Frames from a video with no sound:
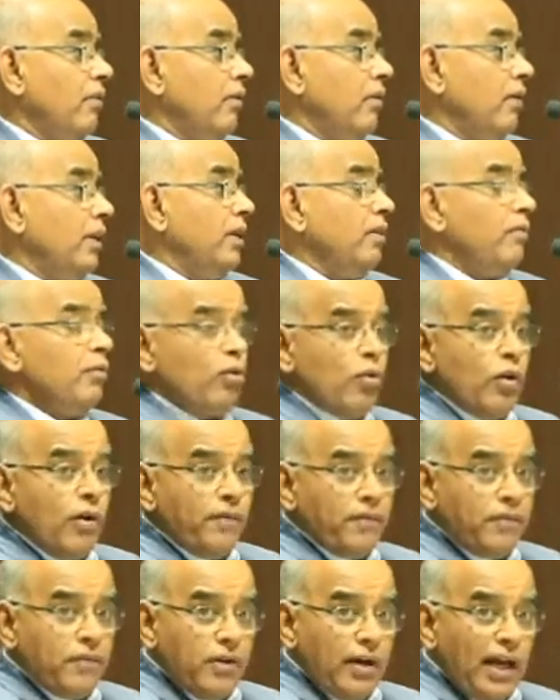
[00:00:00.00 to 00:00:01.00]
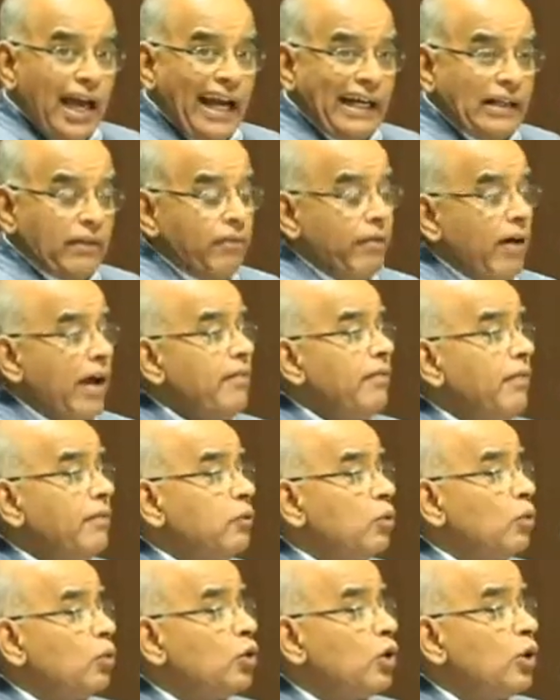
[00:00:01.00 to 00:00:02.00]
in view of Act 5 of
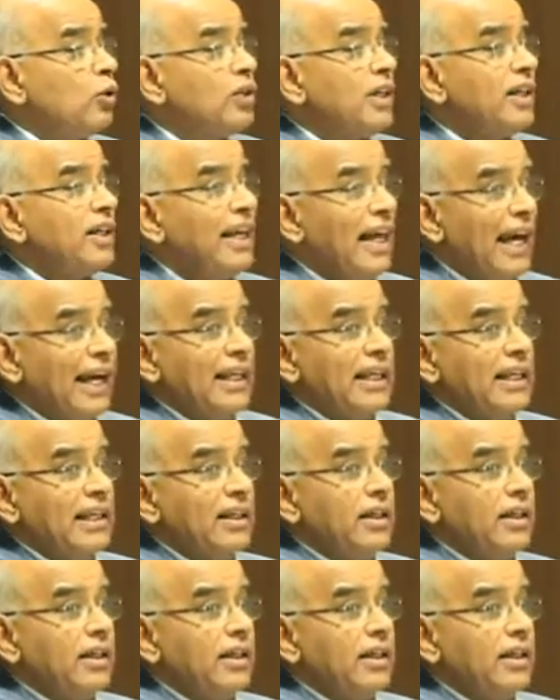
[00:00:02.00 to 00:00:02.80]
2009,